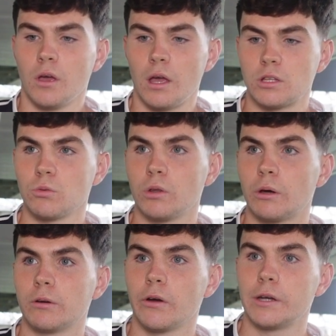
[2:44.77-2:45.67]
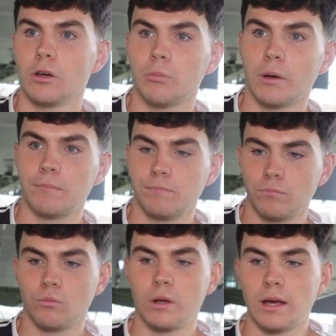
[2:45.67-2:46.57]
it's one that we're eyeing up,
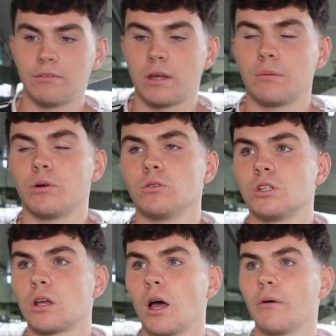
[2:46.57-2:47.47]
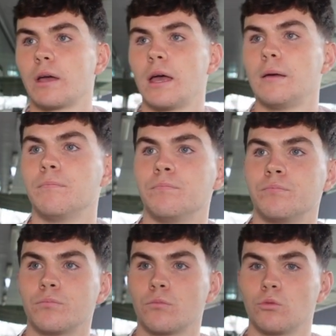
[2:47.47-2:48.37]
and we'll have to approach the Galway game
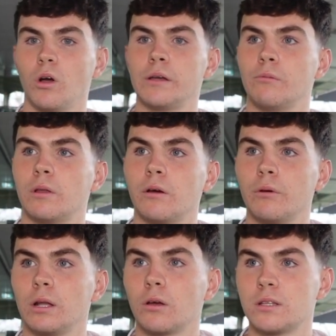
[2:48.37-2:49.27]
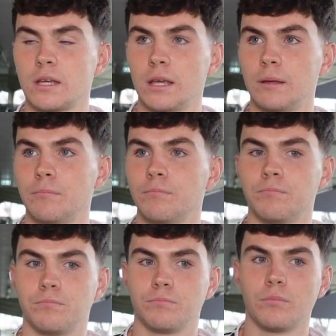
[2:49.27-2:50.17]
right with our really good team,
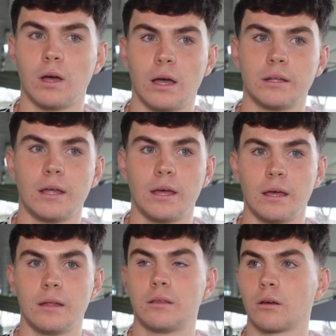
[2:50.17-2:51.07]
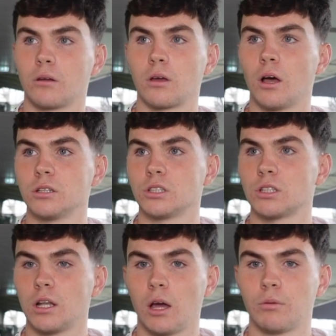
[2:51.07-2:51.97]
and they're going to cause
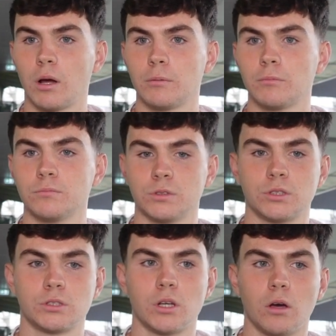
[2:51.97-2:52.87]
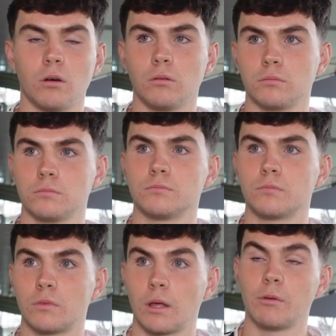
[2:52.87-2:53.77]
us a lot of problems, so
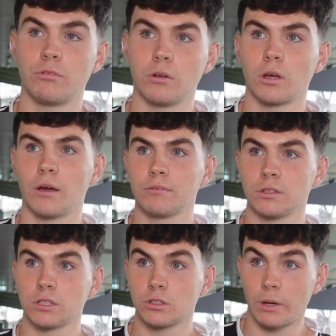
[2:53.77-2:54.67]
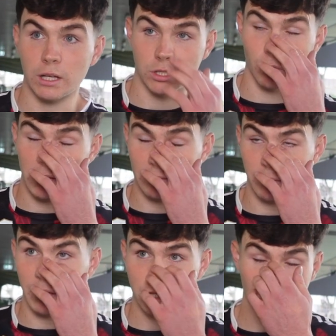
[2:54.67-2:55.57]
they'll be full of confidence as well, so we'll have
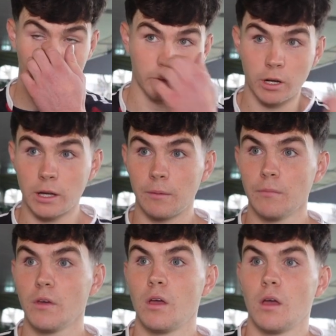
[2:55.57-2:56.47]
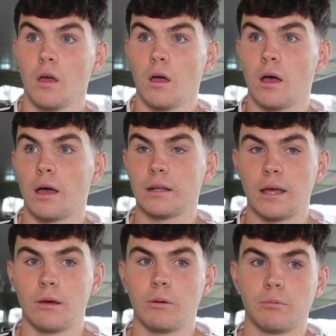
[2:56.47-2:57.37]
to make sure we're on it and
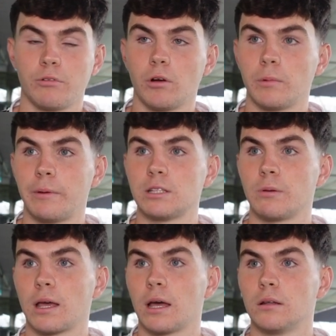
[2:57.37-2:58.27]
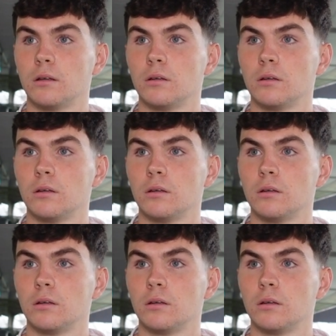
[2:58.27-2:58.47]
we perform the best we can.